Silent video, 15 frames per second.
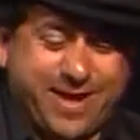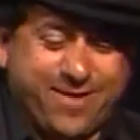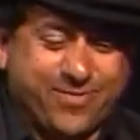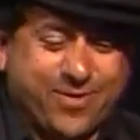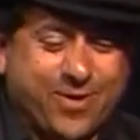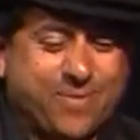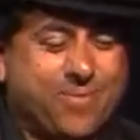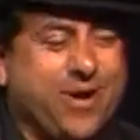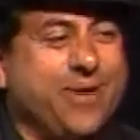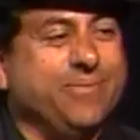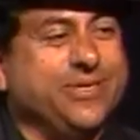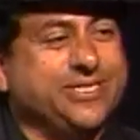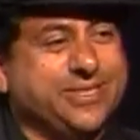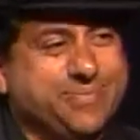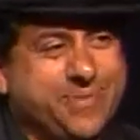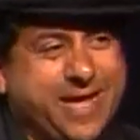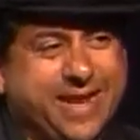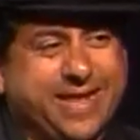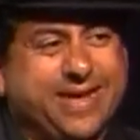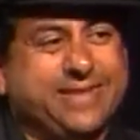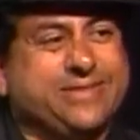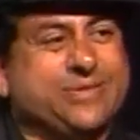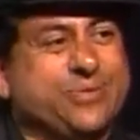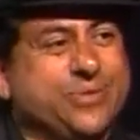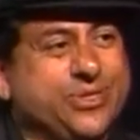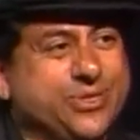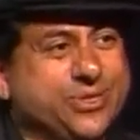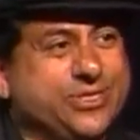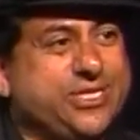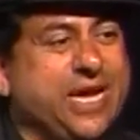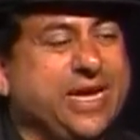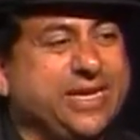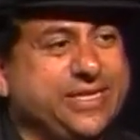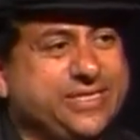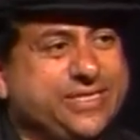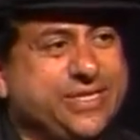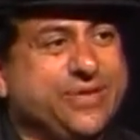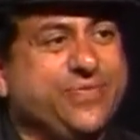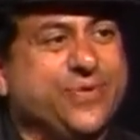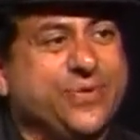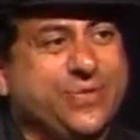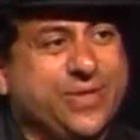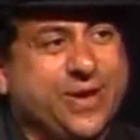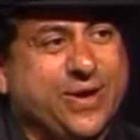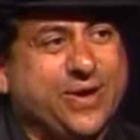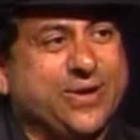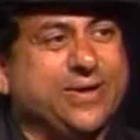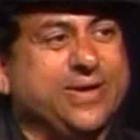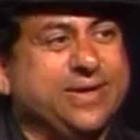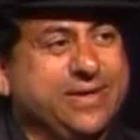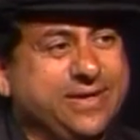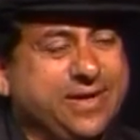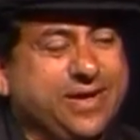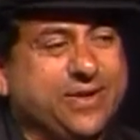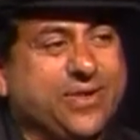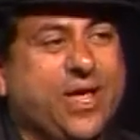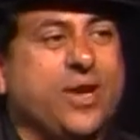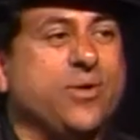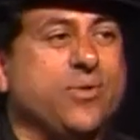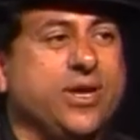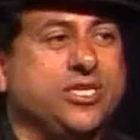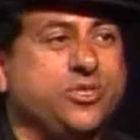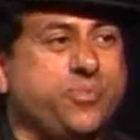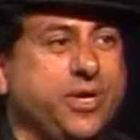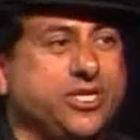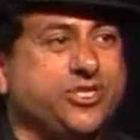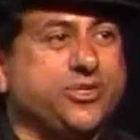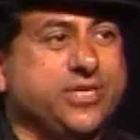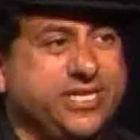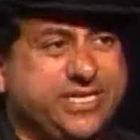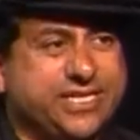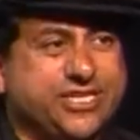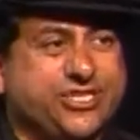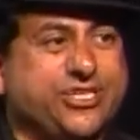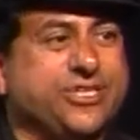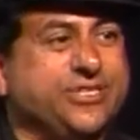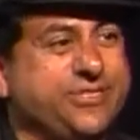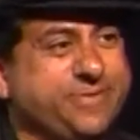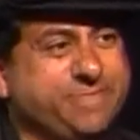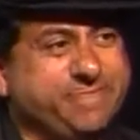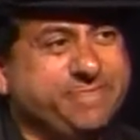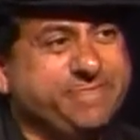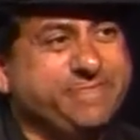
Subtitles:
Named after our mom, Isabella. So we do Italian seafood there and a lot of great specialty dishes.